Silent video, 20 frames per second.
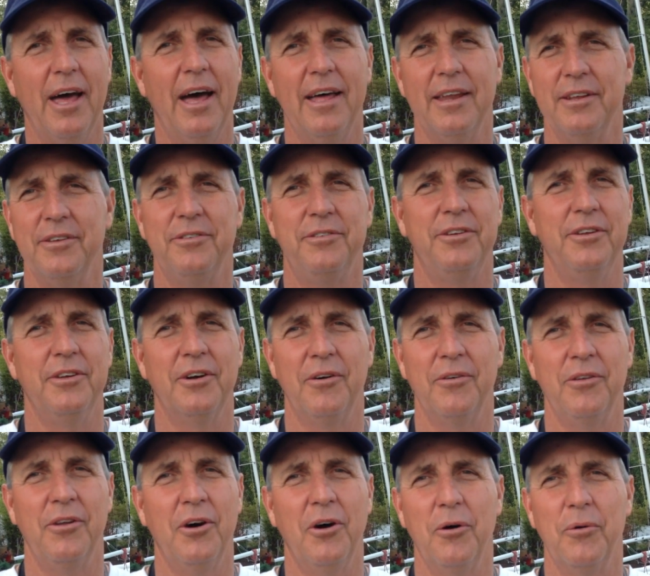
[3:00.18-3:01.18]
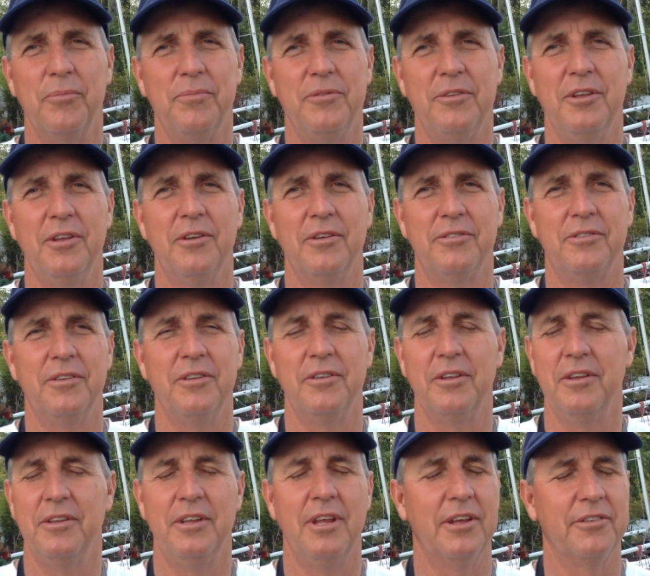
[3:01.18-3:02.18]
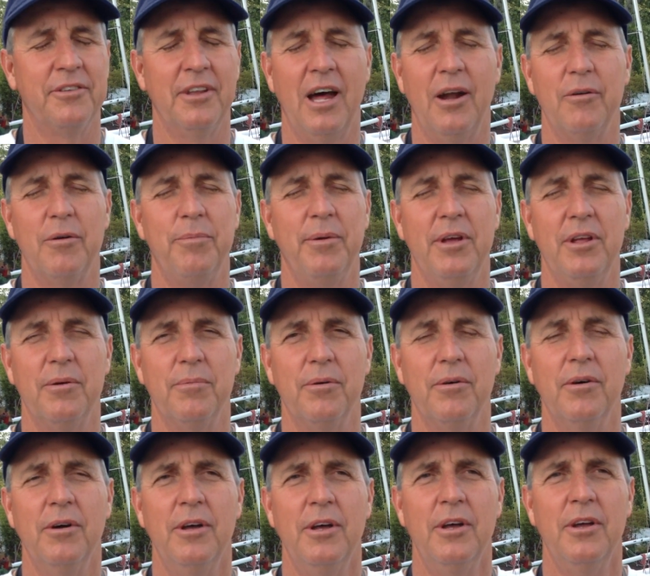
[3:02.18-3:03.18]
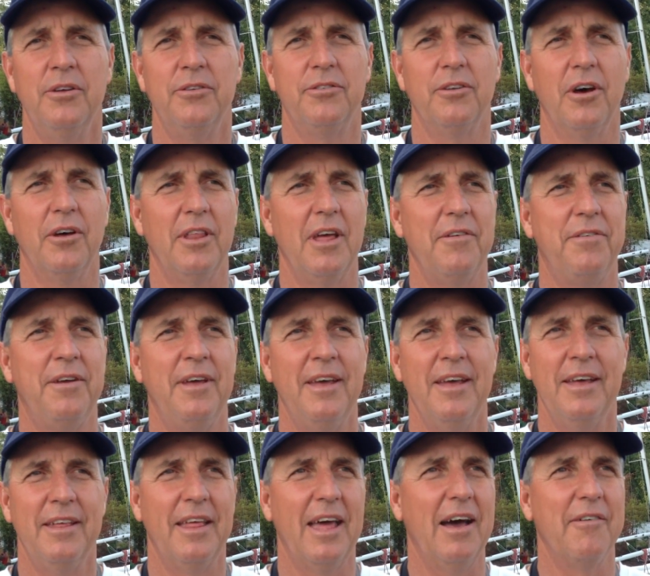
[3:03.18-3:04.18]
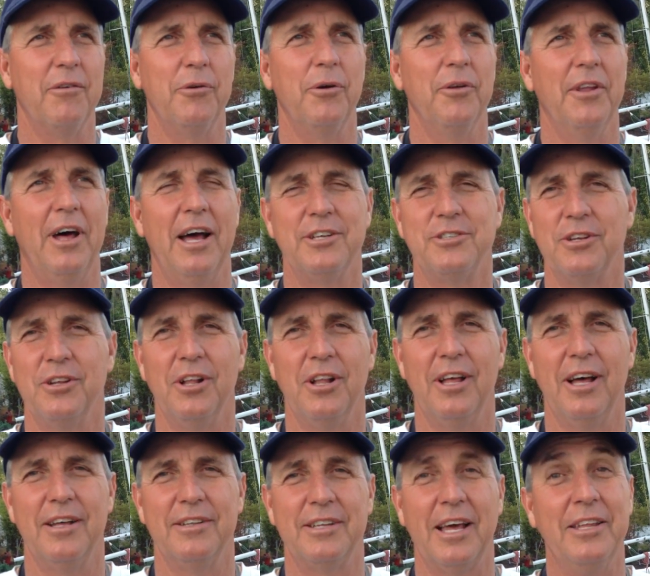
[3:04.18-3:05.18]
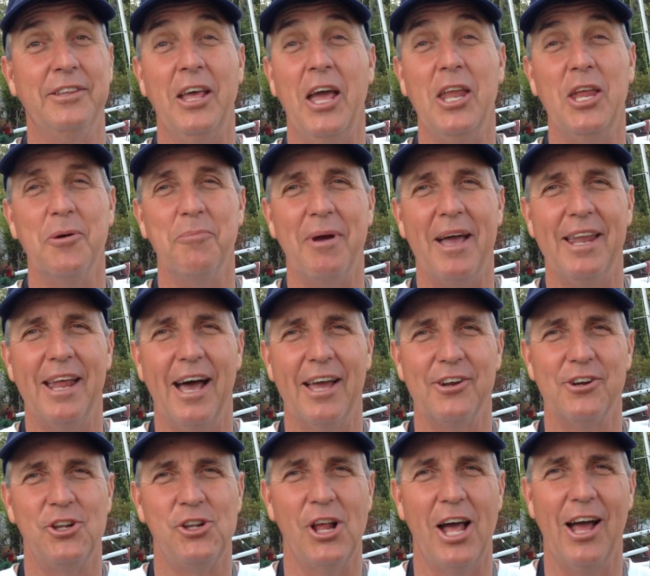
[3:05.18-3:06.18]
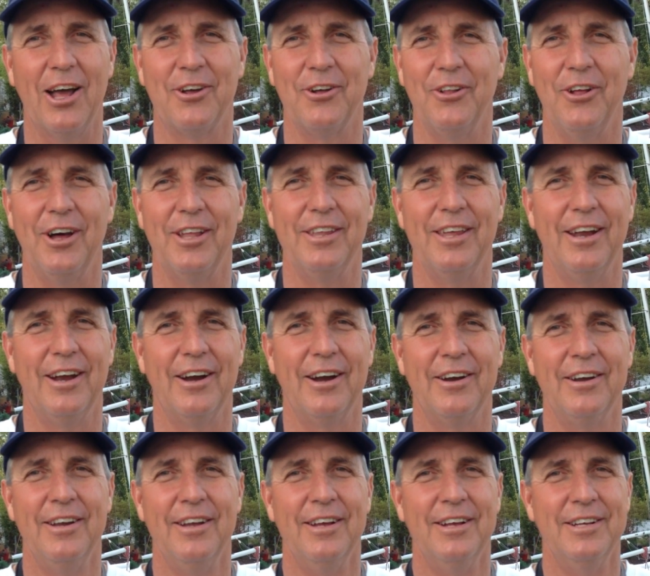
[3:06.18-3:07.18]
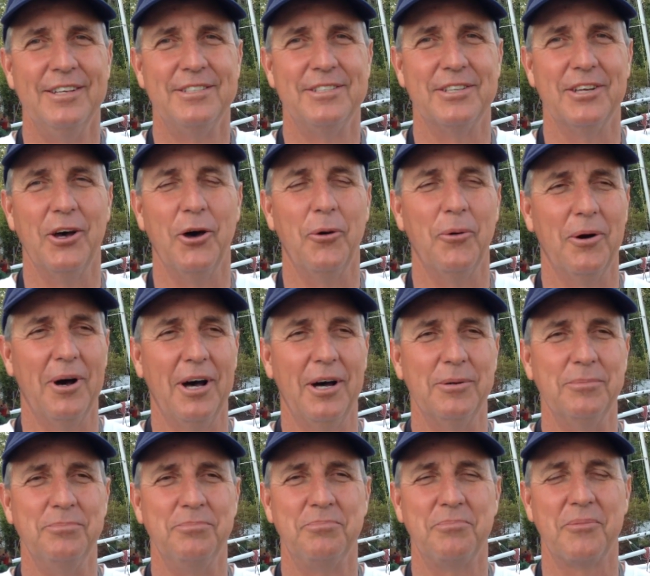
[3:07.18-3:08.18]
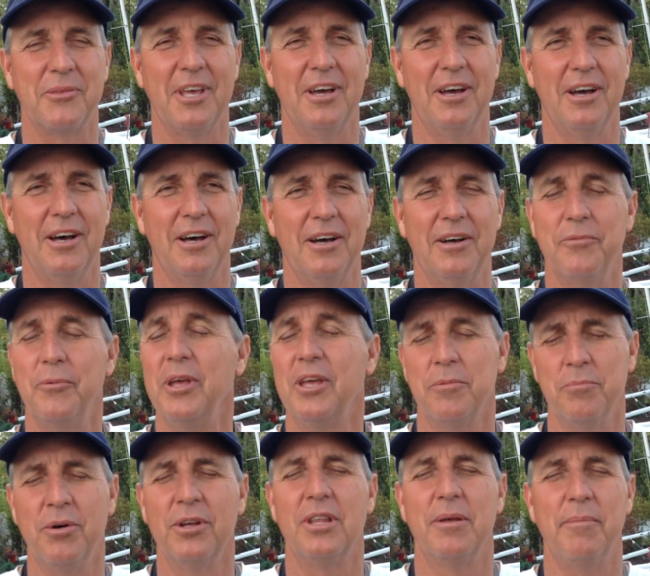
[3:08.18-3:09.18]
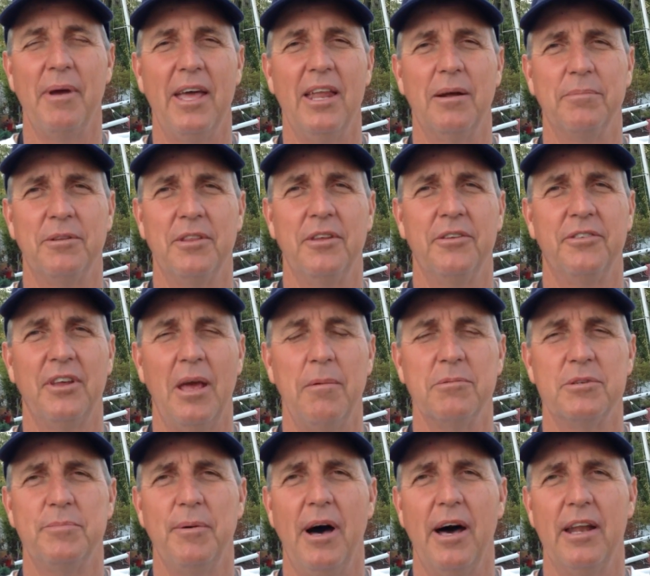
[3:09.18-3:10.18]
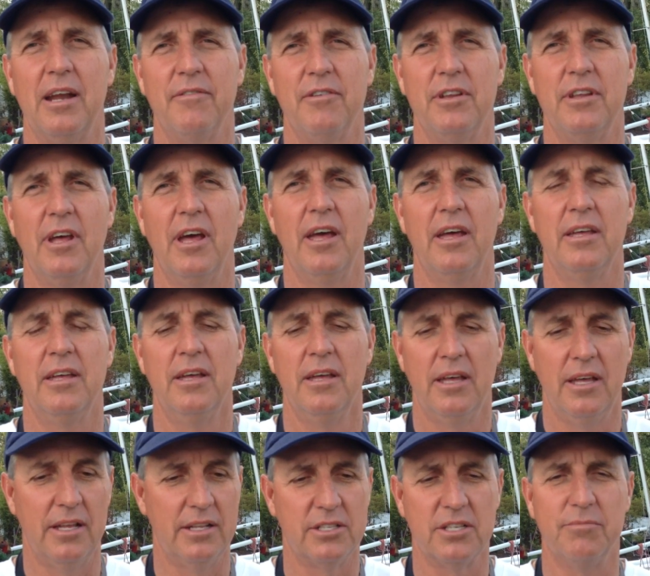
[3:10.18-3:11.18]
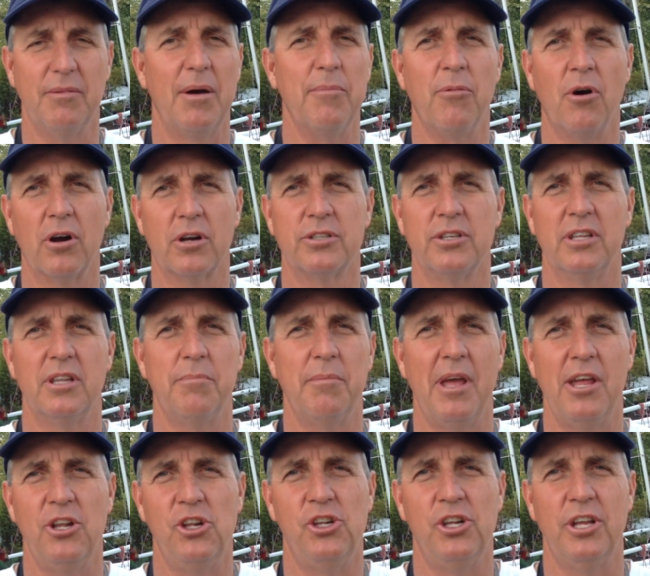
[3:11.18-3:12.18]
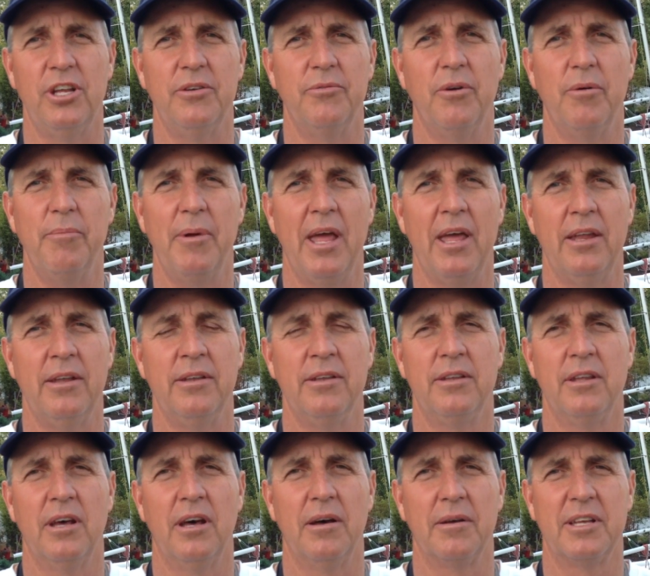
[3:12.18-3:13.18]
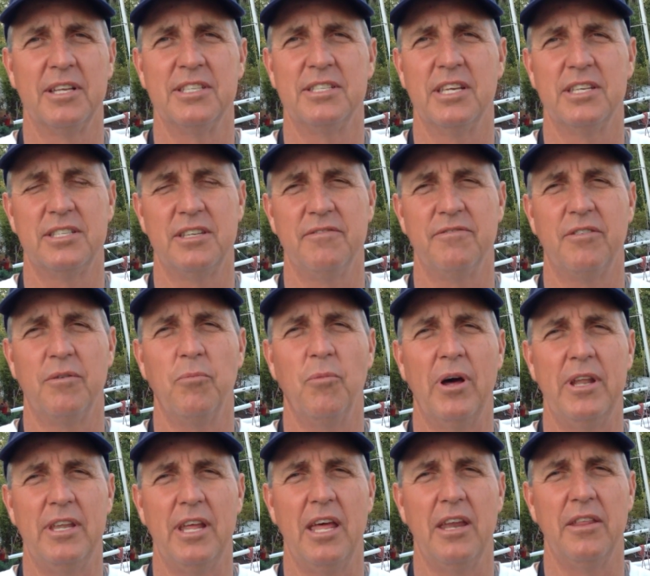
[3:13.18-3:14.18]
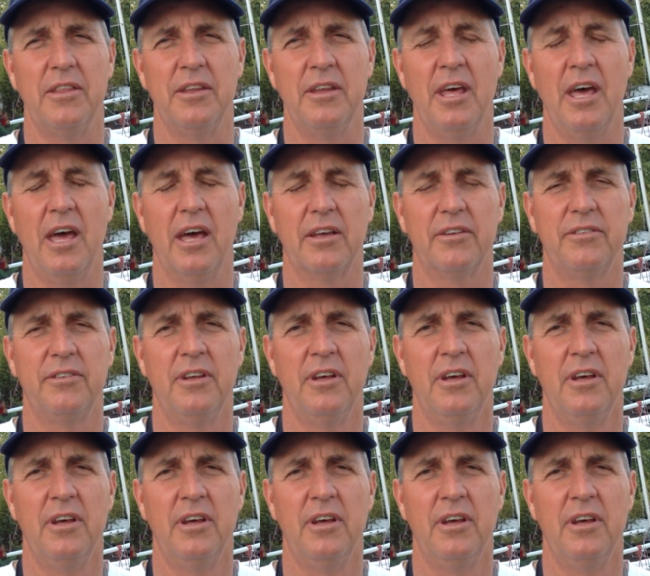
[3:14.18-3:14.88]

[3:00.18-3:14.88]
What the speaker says: that is you don't know, it's not repeatable. So they have a real nice little titanium main halyard shackle on there, so we can put the main up to the same spot every day, and so my marks on the main sheet remain consistent from one day to the next.